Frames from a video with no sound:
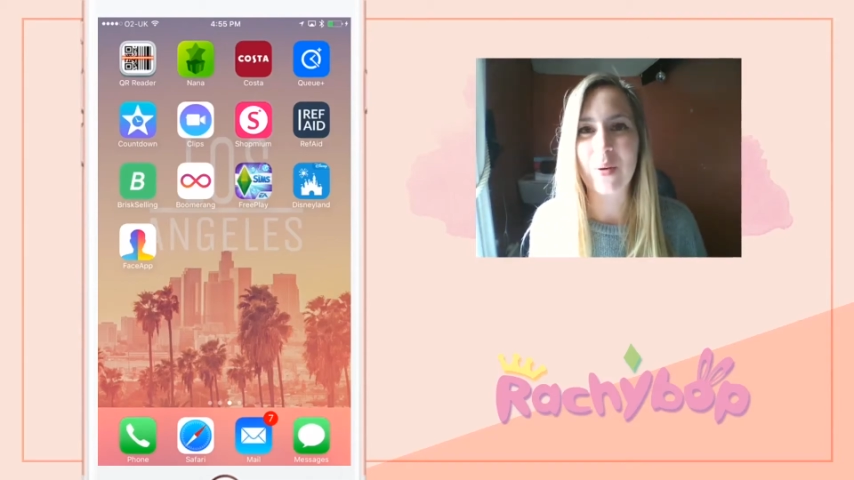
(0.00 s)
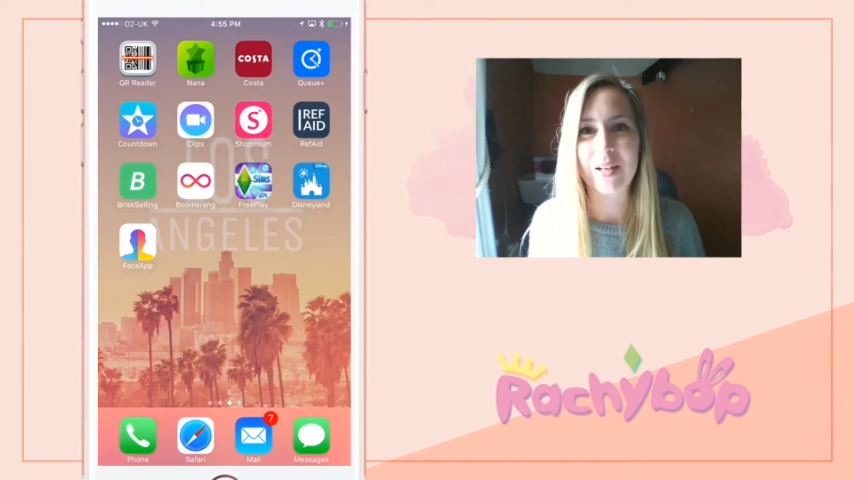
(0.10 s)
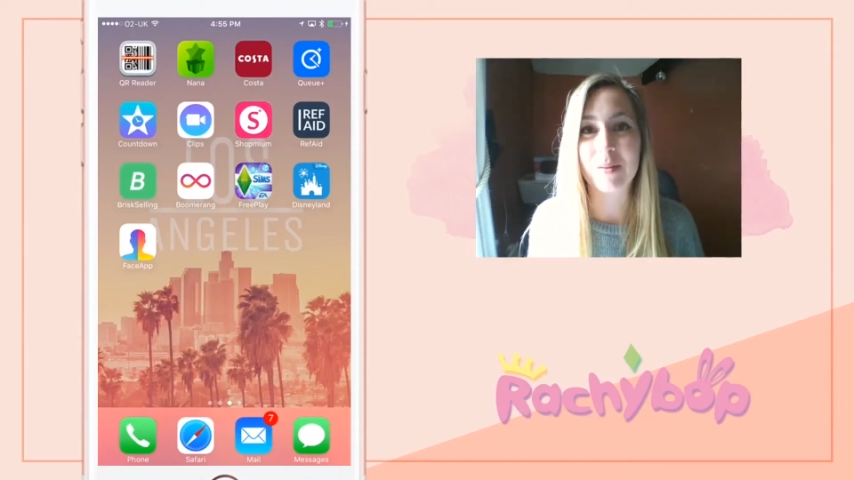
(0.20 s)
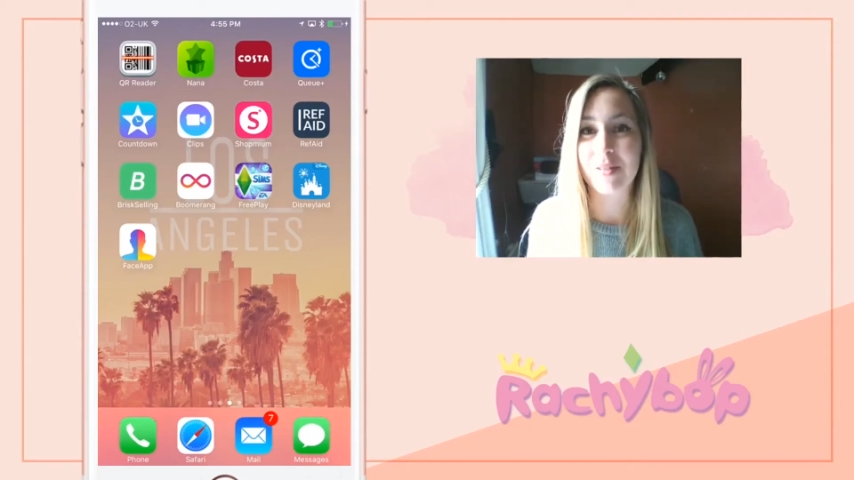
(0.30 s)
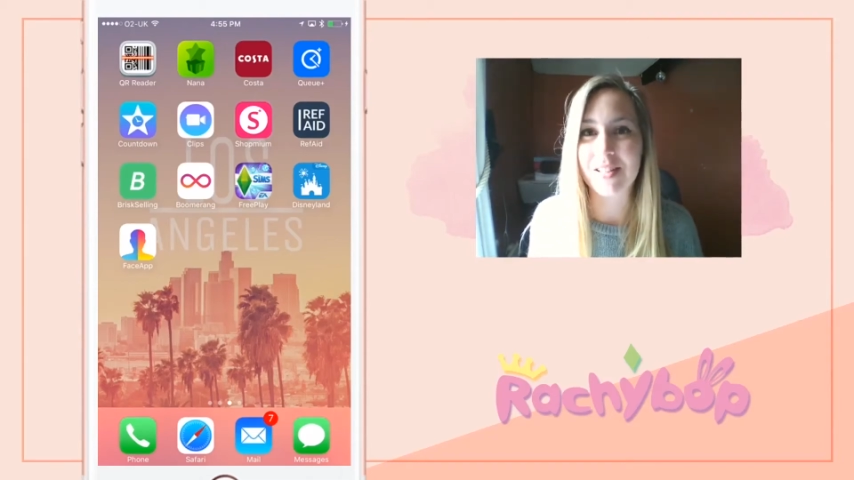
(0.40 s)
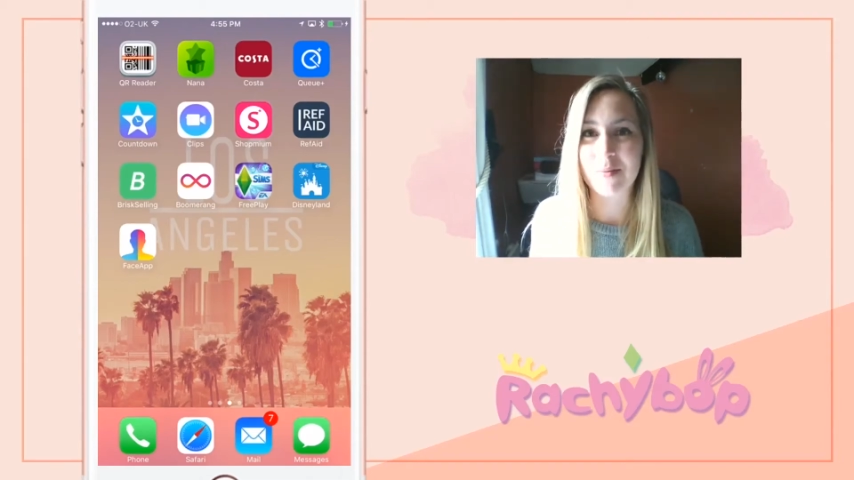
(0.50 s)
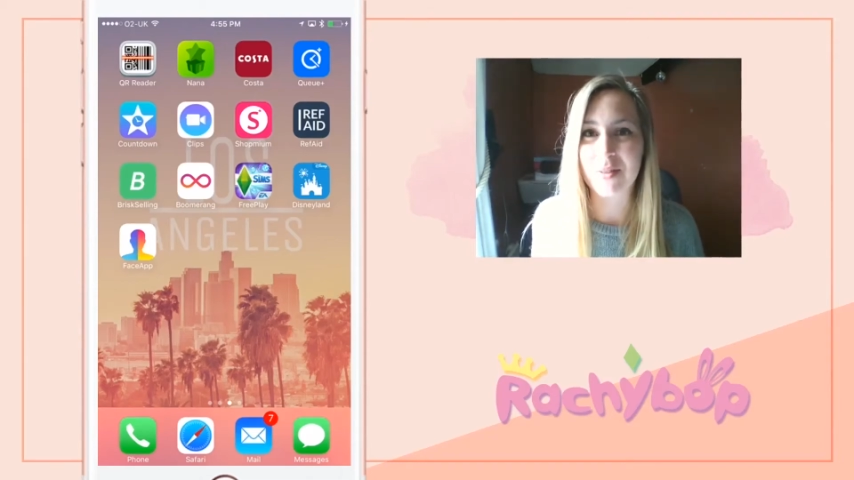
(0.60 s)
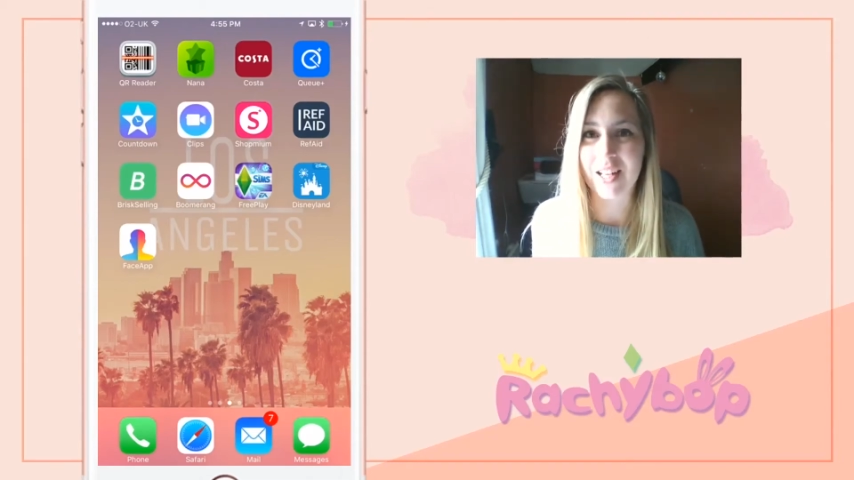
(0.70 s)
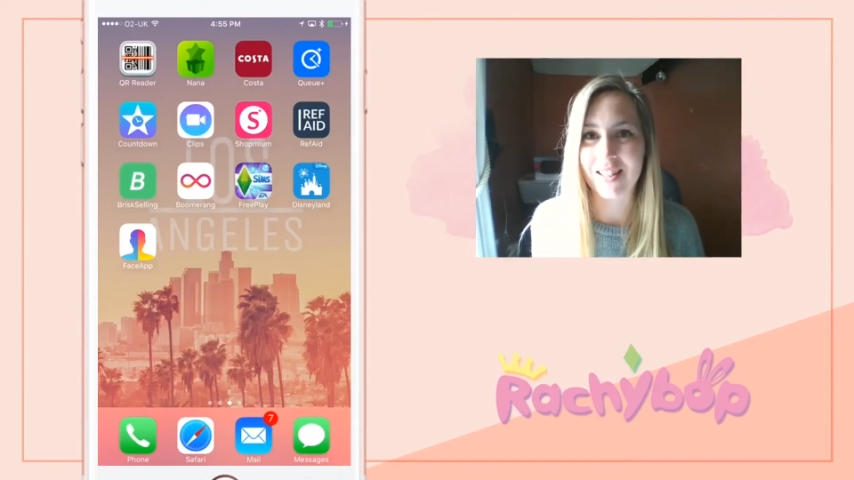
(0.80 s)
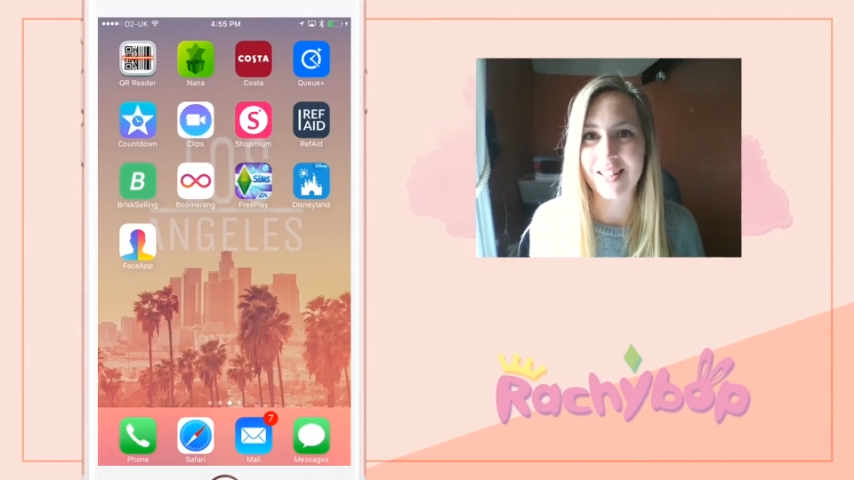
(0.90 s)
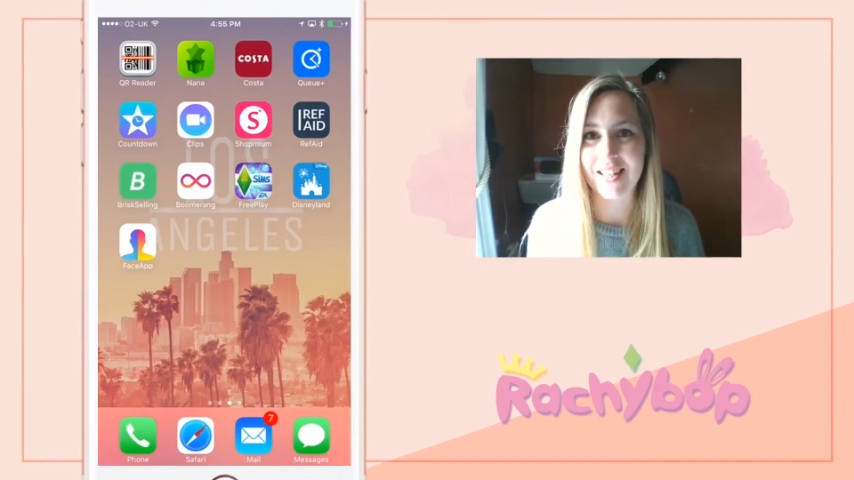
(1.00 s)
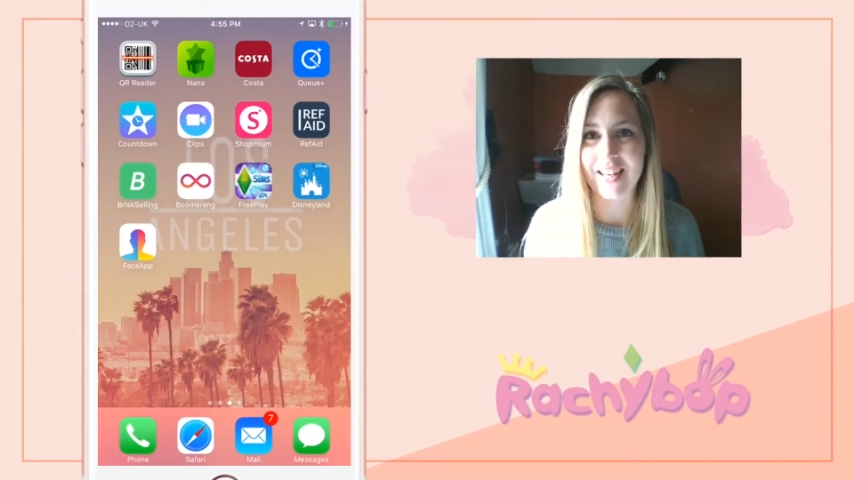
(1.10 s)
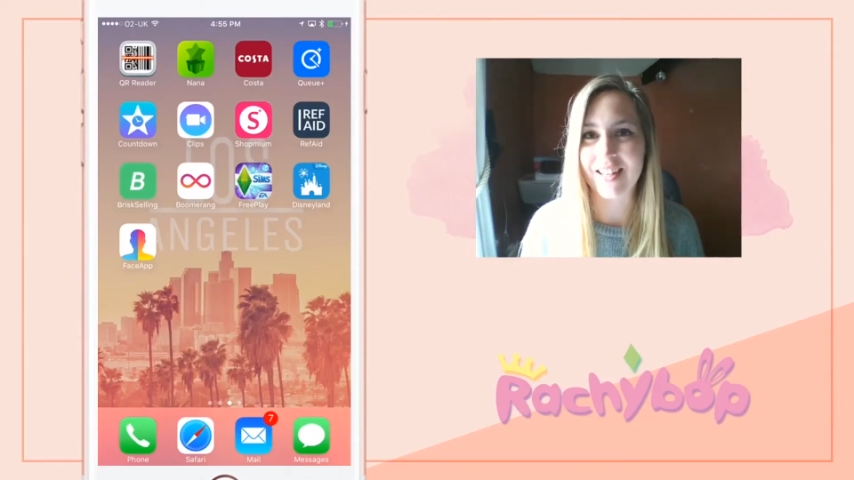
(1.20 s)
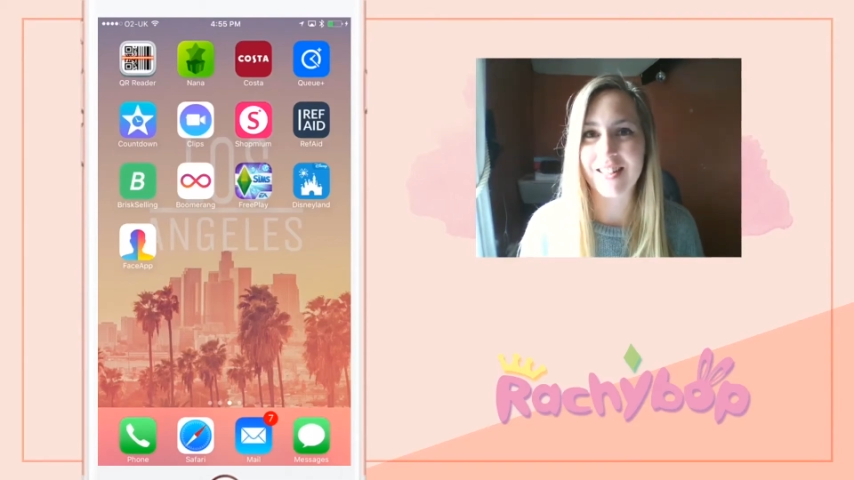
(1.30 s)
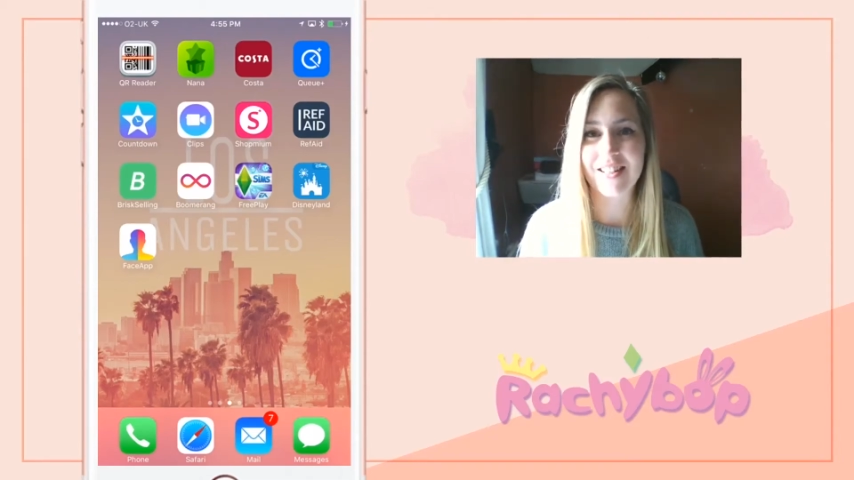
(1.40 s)
welcome to Sim
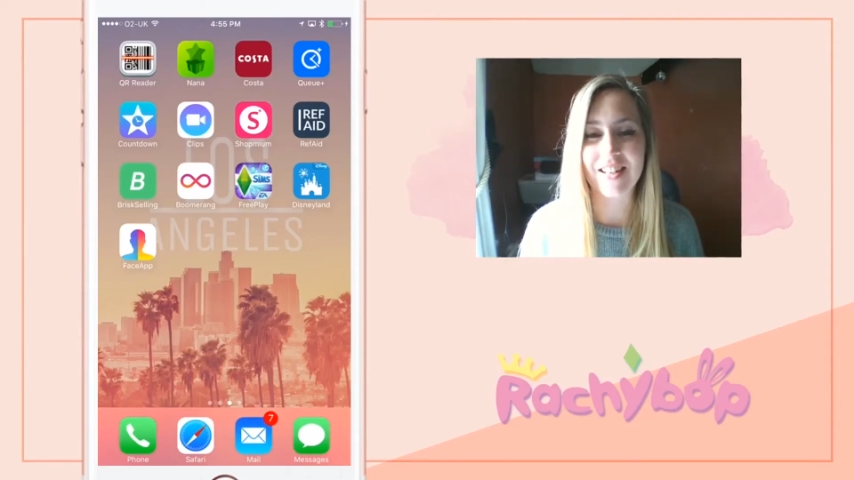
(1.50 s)
Saturday.